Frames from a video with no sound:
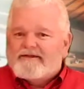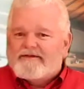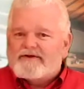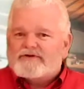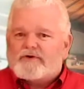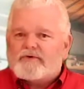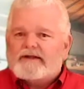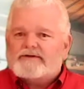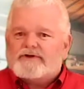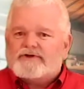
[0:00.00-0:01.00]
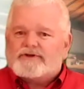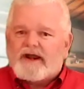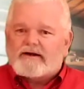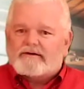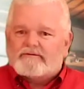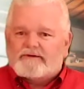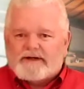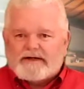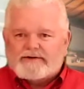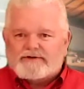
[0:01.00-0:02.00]
This creates a cycle of
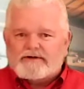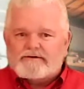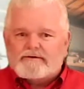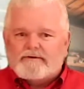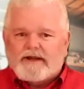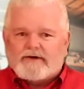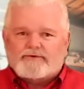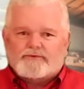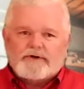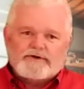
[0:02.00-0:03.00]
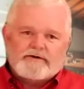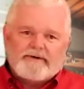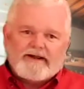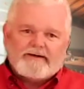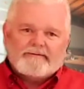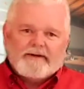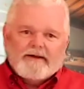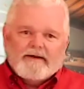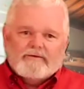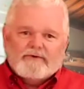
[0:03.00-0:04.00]
lean signal equals rich command,
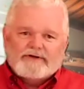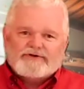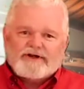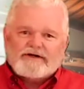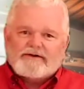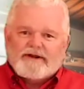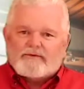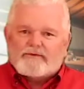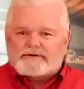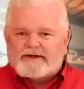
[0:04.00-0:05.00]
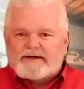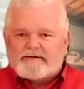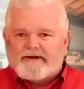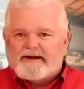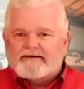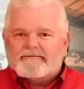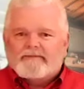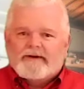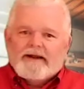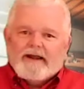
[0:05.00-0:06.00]
rich signal equals lean command,
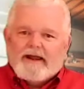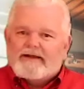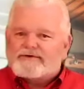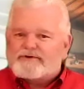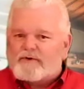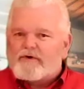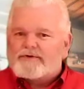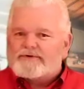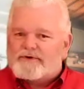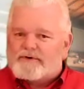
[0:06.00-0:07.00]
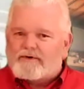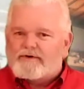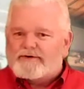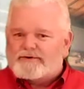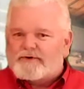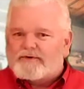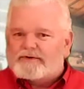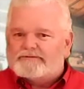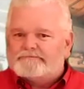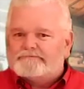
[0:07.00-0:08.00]
and so on, so on, and so
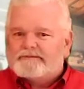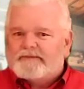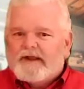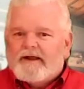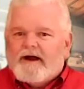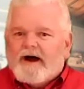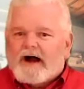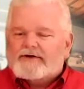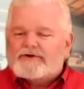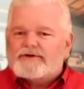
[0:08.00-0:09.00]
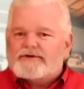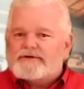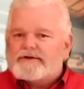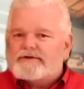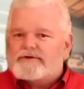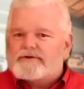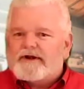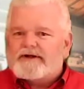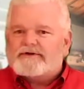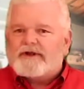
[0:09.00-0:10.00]
on. Oxygen sensor
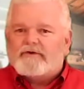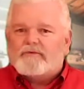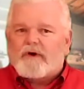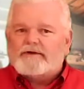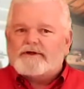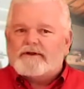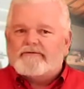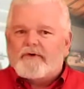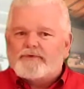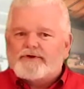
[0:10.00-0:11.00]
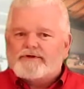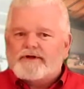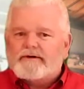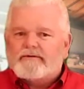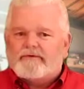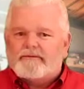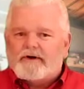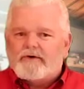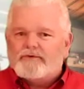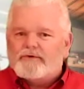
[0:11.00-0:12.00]
testing is watching the voltage signal from the
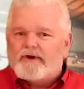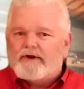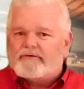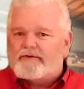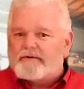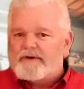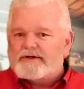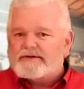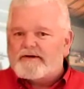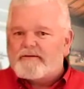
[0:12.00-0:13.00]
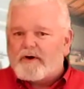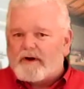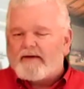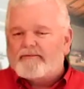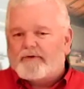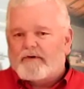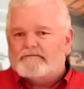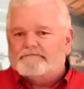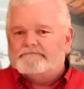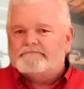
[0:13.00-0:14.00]
O2S to the PCM on a lab scope.